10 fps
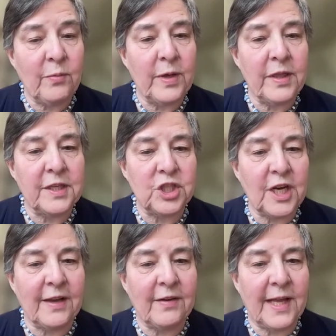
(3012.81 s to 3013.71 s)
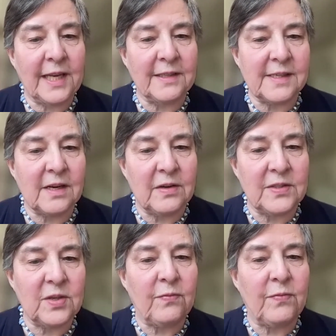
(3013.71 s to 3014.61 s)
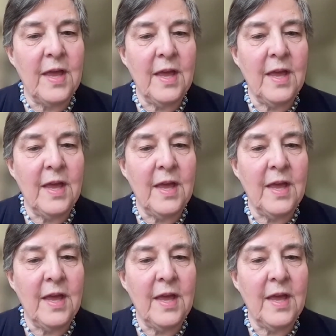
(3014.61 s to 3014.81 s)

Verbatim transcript: with the Sheikh of Al-Azhar, sort of